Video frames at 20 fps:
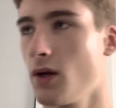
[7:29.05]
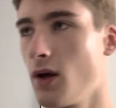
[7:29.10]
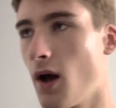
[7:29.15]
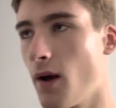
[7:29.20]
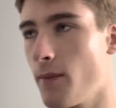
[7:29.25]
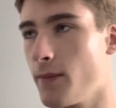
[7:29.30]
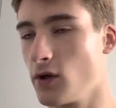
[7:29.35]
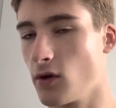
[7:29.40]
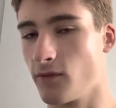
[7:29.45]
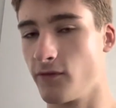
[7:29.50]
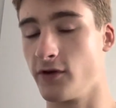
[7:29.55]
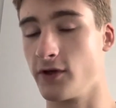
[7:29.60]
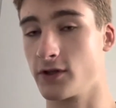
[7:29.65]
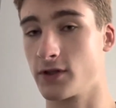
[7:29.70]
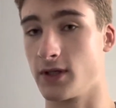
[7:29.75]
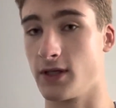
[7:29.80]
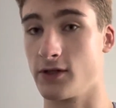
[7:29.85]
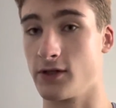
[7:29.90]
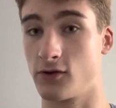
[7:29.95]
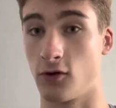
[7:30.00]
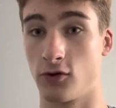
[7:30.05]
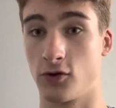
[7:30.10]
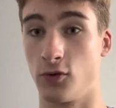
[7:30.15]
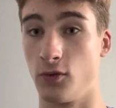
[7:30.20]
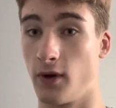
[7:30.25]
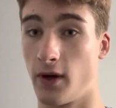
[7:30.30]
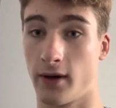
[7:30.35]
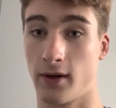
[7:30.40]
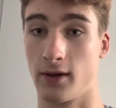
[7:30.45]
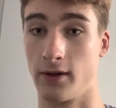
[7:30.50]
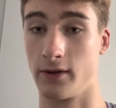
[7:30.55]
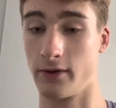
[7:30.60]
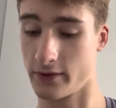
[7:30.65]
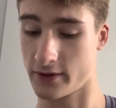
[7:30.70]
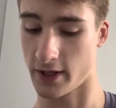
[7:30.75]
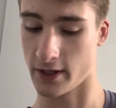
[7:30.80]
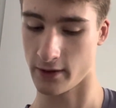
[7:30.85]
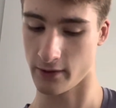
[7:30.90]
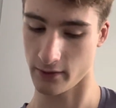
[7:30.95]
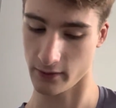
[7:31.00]
I mean, obviously it's not too likely
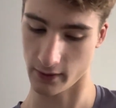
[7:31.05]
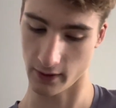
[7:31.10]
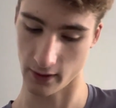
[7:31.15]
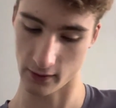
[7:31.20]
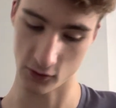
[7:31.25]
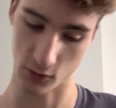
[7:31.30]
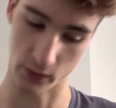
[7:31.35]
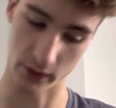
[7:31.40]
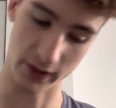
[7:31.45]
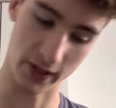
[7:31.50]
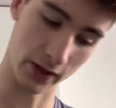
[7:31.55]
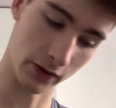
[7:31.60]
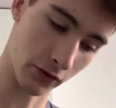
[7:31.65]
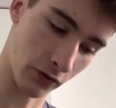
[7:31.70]
that anything else would get